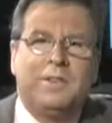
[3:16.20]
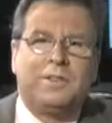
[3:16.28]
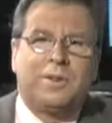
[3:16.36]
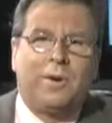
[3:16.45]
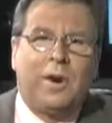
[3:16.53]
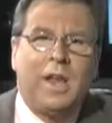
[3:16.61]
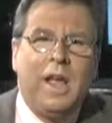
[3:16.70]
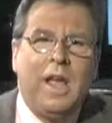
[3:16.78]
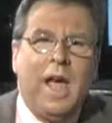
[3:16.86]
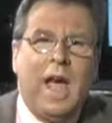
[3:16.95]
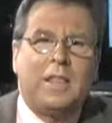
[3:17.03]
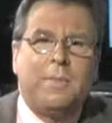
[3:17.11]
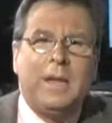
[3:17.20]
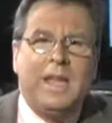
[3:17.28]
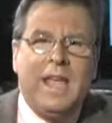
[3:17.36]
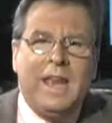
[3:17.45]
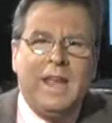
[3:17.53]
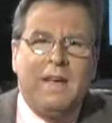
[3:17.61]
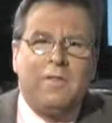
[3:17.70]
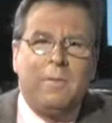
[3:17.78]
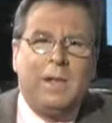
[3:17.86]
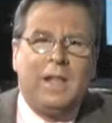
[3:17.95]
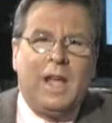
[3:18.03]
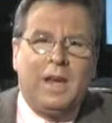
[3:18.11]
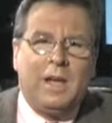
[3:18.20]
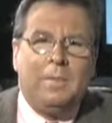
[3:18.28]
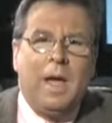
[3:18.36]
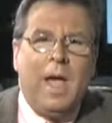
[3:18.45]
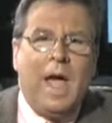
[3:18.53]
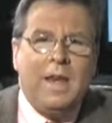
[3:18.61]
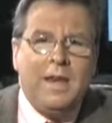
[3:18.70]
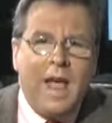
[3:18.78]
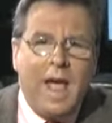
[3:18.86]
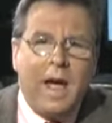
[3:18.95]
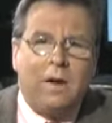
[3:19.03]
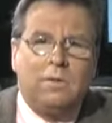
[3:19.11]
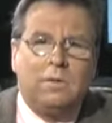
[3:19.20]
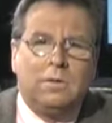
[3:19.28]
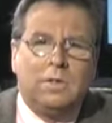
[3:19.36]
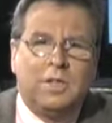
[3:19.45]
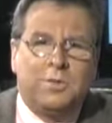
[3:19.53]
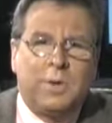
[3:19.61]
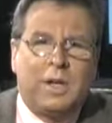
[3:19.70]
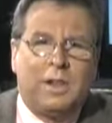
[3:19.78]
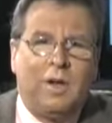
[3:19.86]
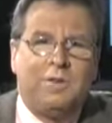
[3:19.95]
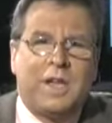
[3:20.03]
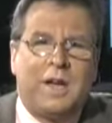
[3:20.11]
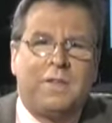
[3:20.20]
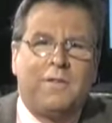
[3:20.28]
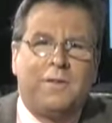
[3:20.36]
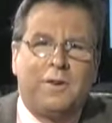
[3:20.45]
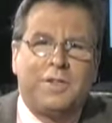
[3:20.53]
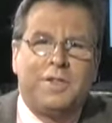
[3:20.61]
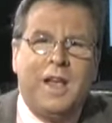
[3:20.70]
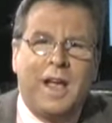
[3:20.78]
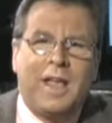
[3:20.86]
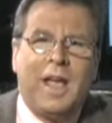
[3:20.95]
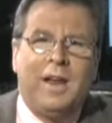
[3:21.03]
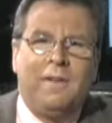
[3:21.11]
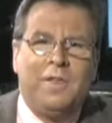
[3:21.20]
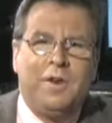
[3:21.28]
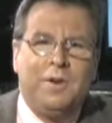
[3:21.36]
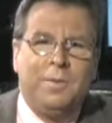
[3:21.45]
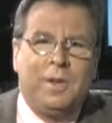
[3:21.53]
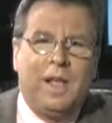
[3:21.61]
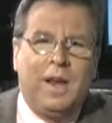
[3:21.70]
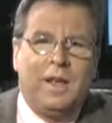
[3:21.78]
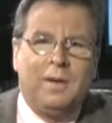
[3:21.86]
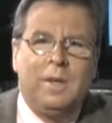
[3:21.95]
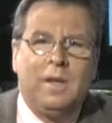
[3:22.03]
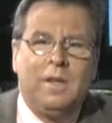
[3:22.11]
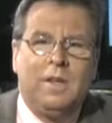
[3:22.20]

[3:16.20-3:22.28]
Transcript: story at the beginning of the millennium, and now as we close out the first decade of the new millennium,